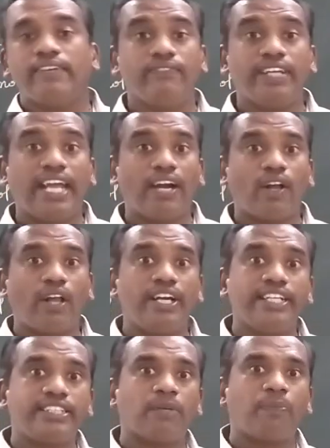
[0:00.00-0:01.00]
We had
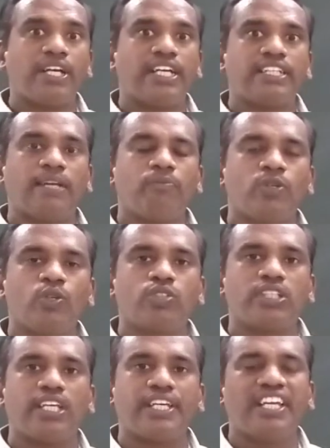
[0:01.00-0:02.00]
already separated them
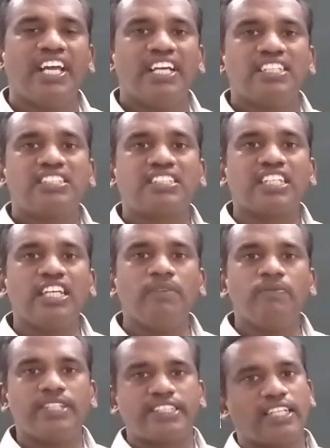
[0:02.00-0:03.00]
using
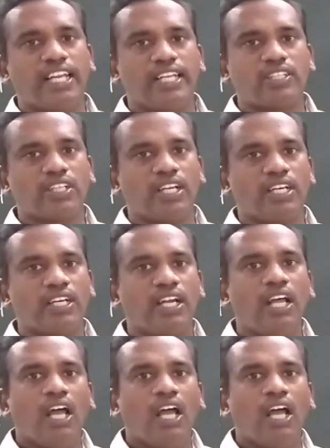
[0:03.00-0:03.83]
steam distillation.